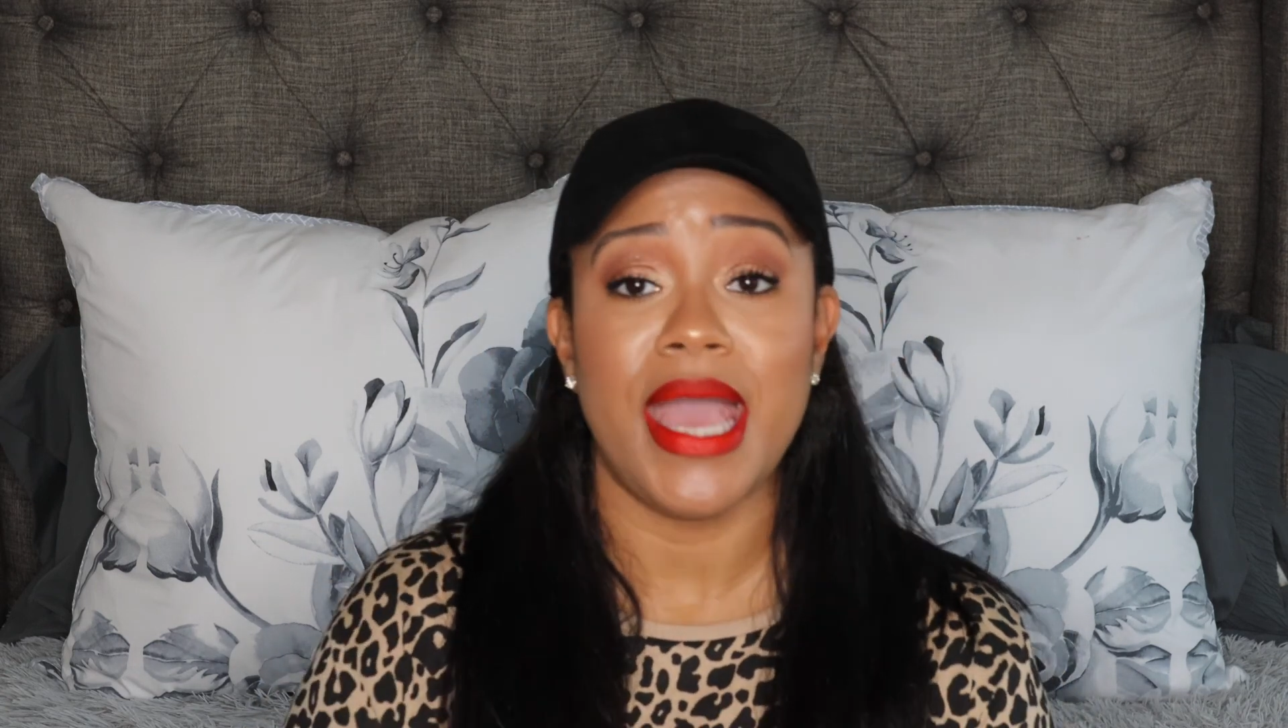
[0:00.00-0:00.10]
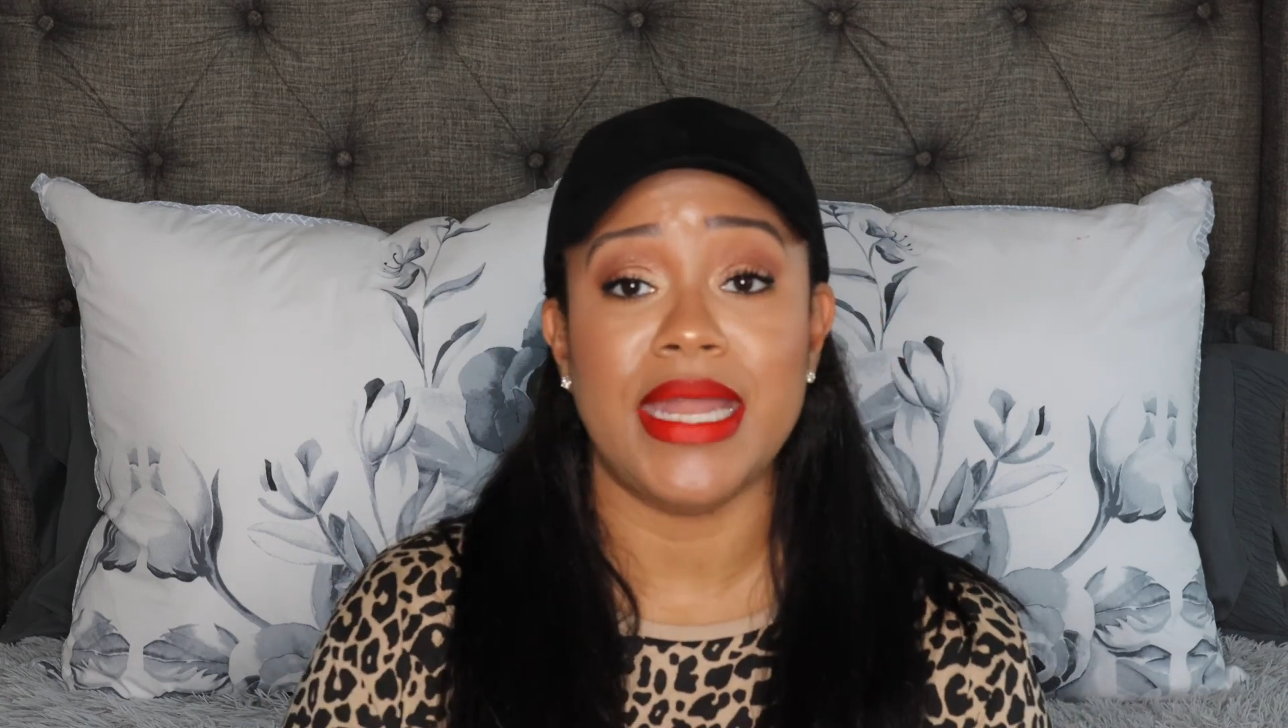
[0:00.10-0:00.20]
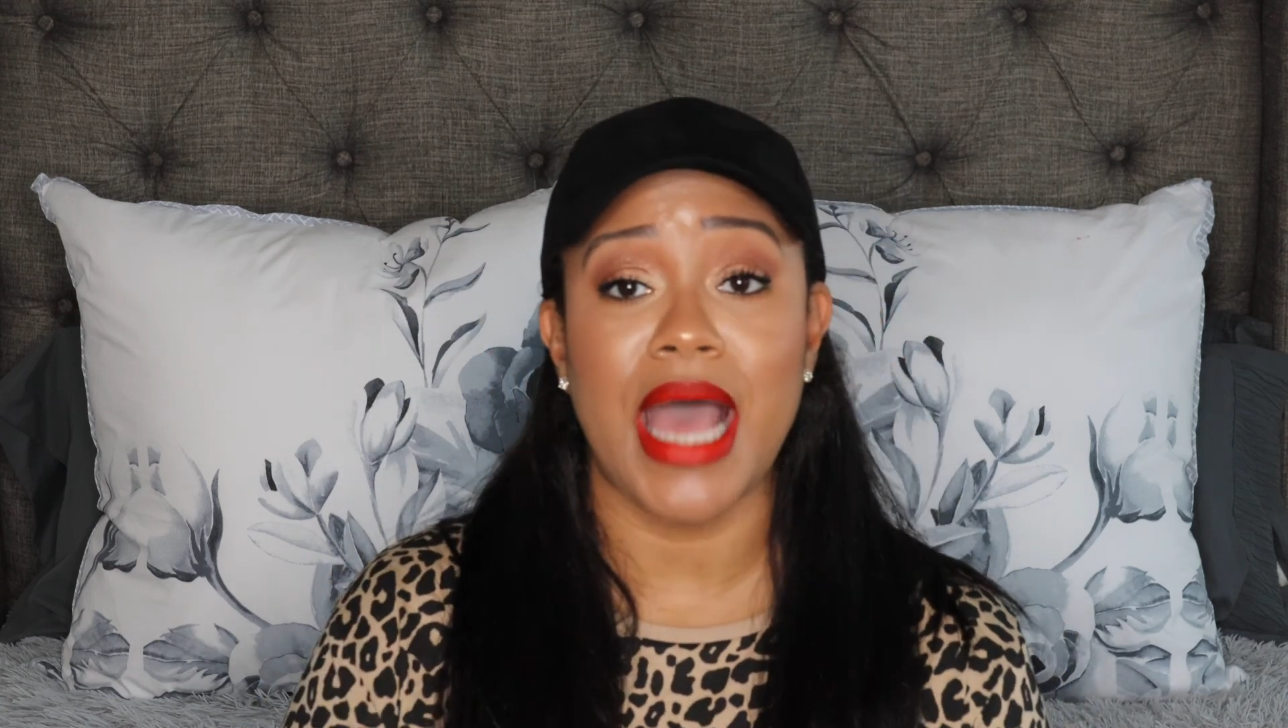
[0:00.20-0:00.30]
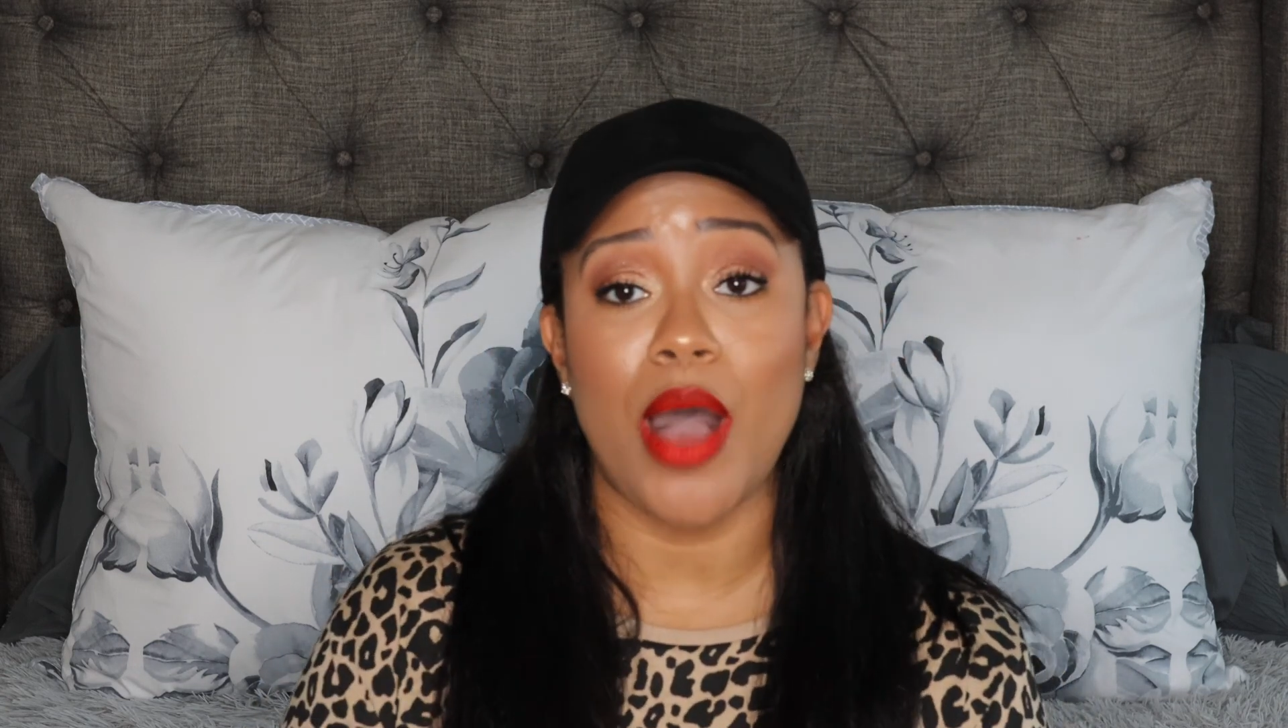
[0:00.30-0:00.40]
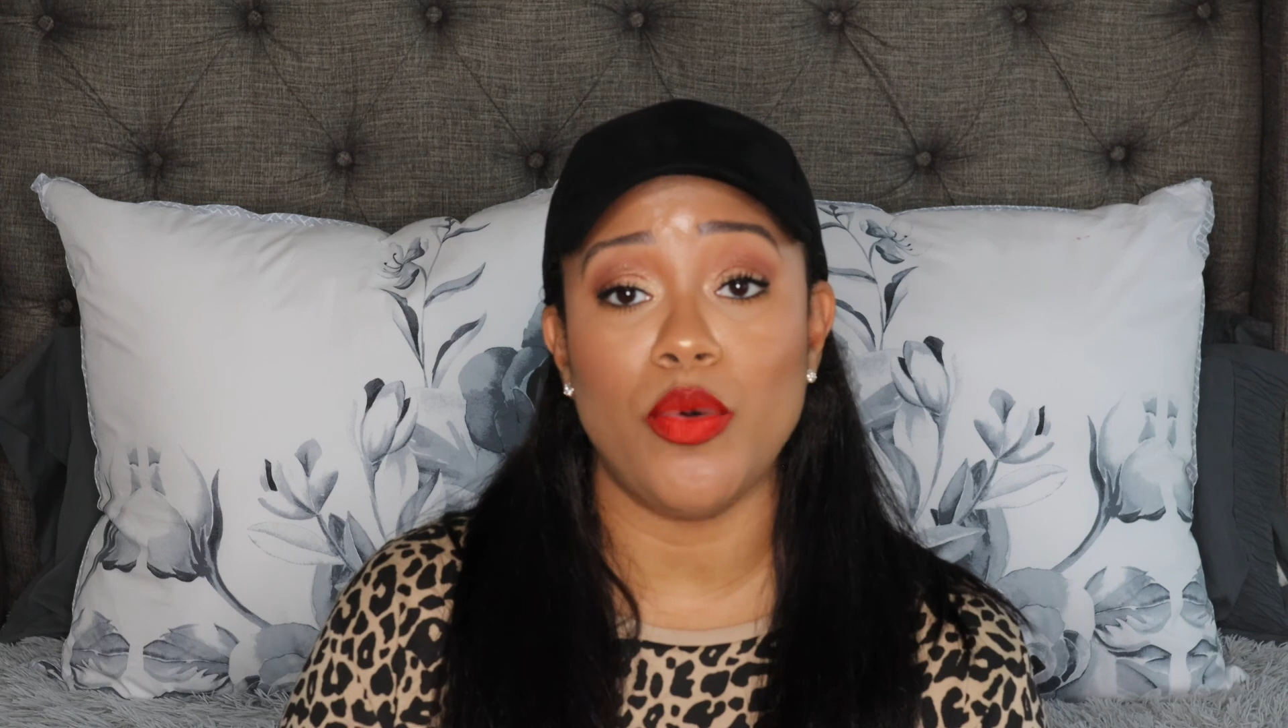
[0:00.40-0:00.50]

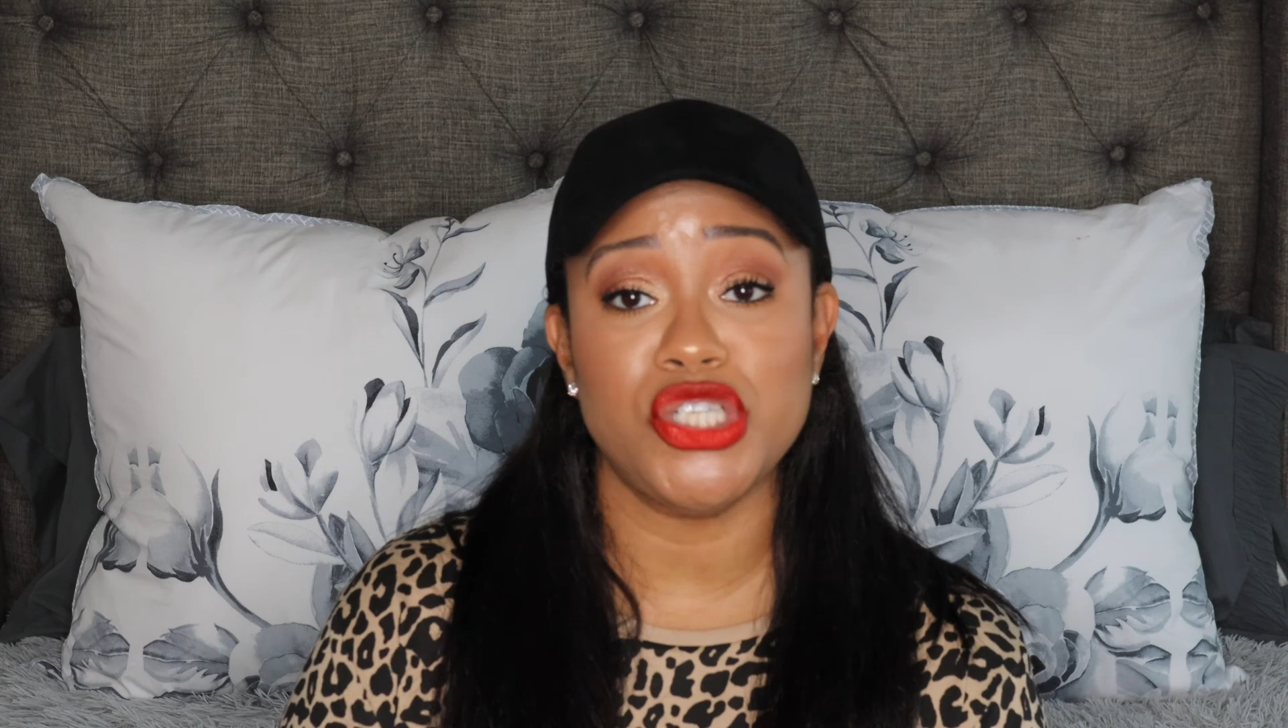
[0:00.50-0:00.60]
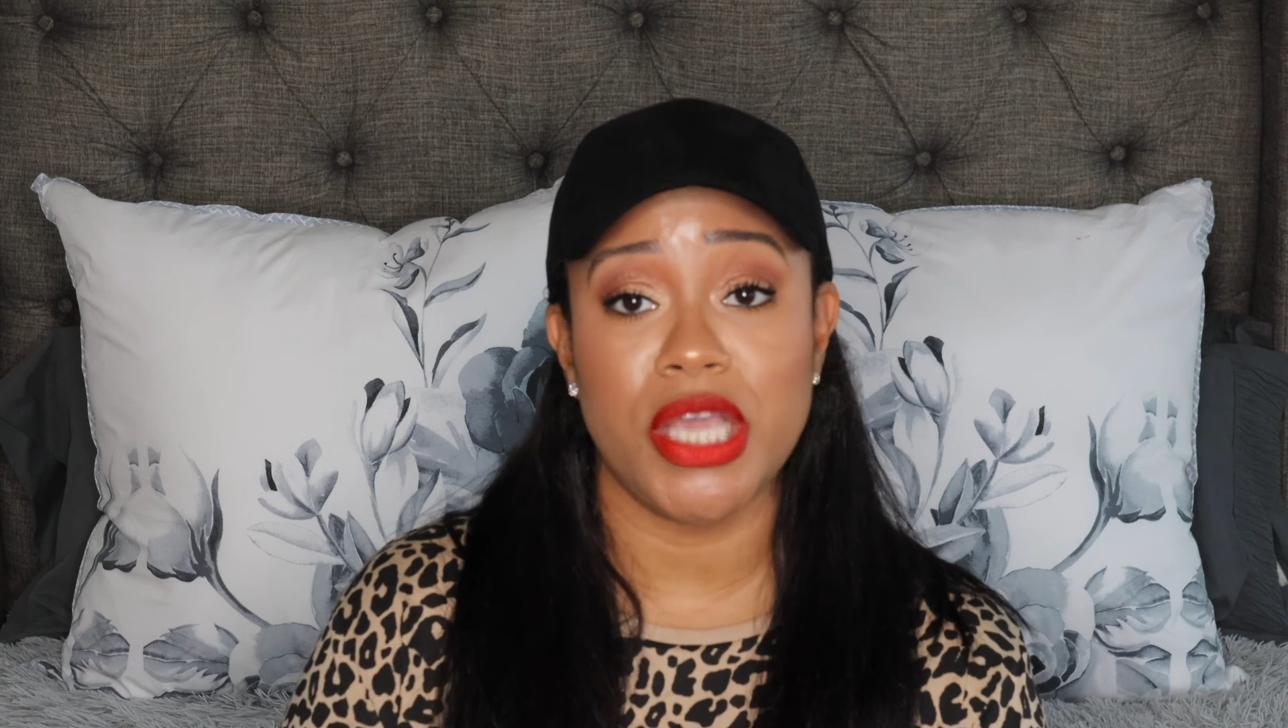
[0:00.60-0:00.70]
and I will